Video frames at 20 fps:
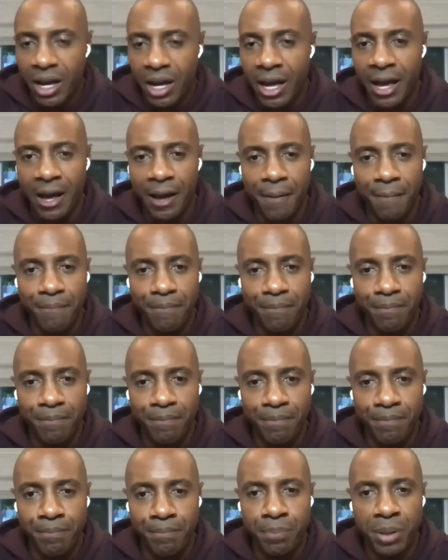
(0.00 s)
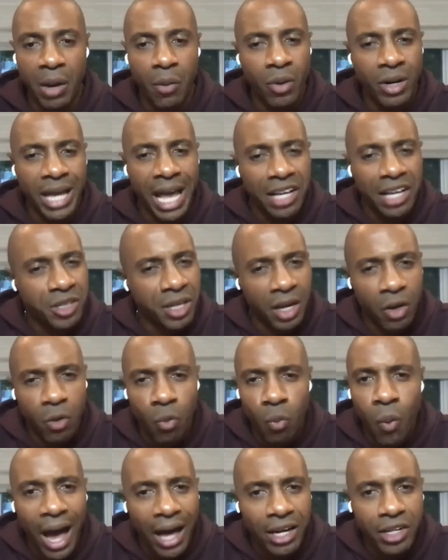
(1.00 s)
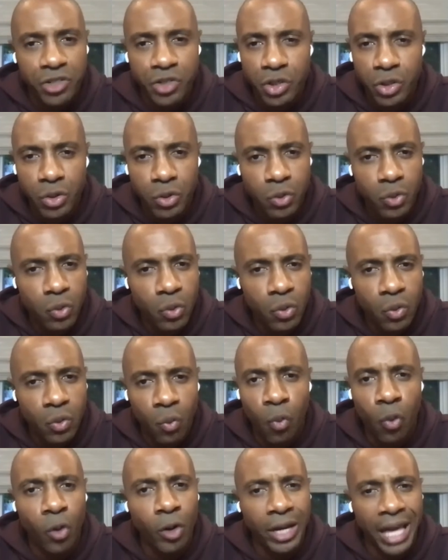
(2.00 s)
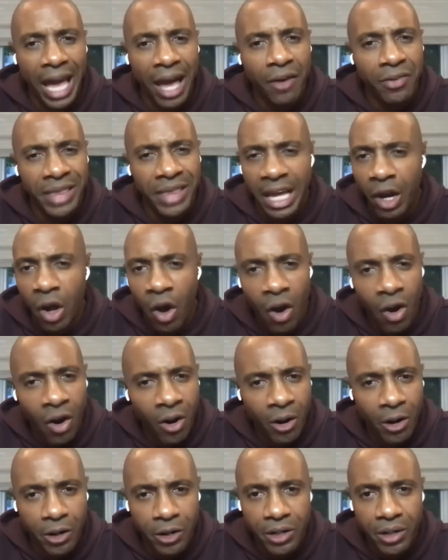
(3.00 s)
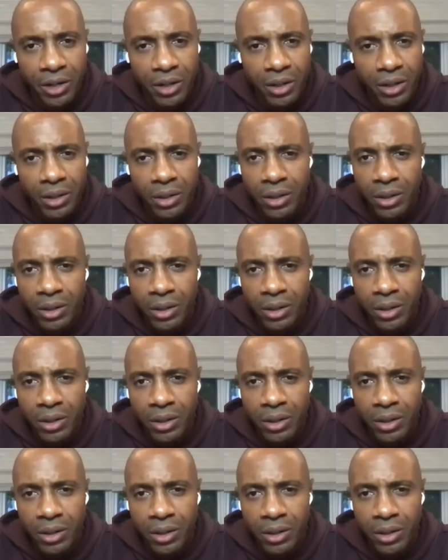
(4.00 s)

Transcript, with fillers: Um, but I wanted to ask you, like, why did you work out that hard?